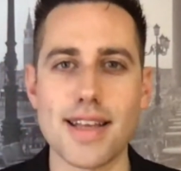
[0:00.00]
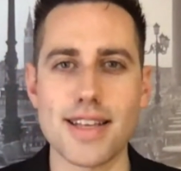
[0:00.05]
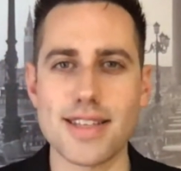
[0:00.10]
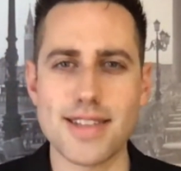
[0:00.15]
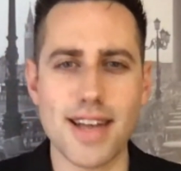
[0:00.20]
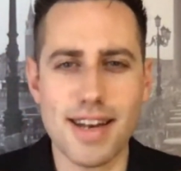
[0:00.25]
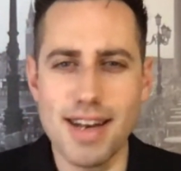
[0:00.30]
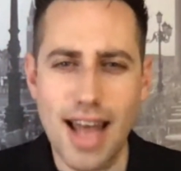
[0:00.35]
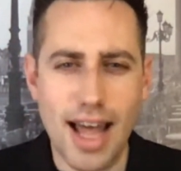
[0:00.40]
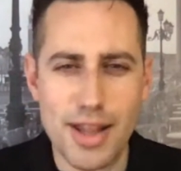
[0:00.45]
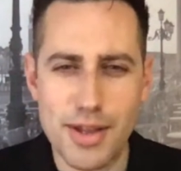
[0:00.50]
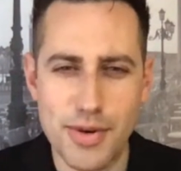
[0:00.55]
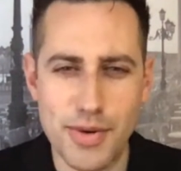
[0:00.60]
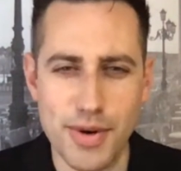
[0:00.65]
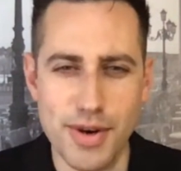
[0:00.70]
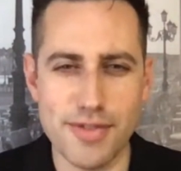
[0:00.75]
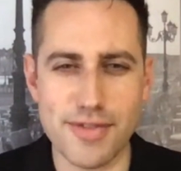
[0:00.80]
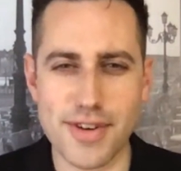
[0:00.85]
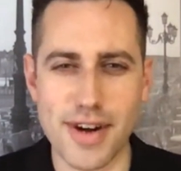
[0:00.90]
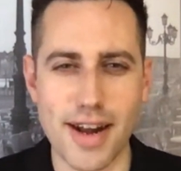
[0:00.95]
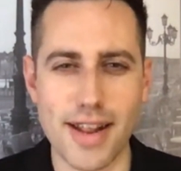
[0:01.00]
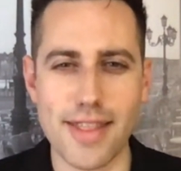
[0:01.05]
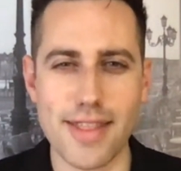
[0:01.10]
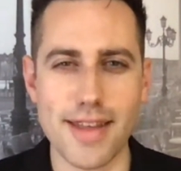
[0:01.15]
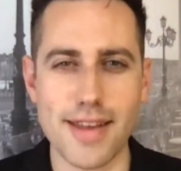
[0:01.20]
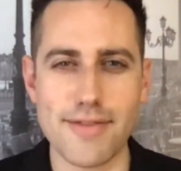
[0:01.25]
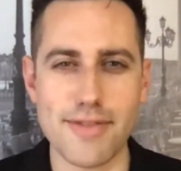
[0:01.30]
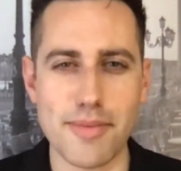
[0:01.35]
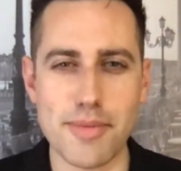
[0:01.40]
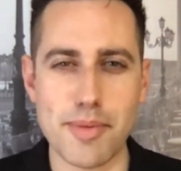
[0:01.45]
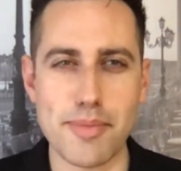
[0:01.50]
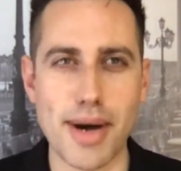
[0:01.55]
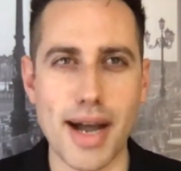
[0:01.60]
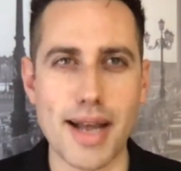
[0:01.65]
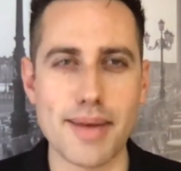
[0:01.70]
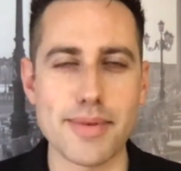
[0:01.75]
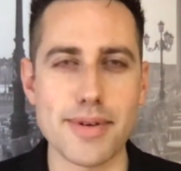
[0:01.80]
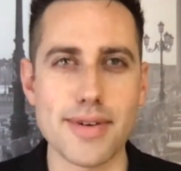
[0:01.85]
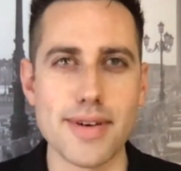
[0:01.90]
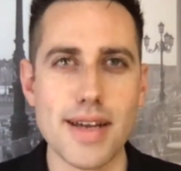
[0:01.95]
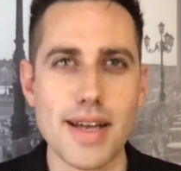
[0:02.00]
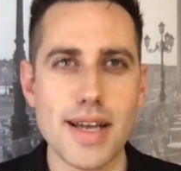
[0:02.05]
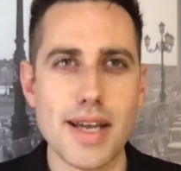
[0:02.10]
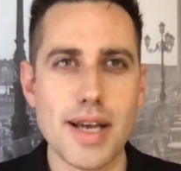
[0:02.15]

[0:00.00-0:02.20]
it's not an allegory for anything from the Bible,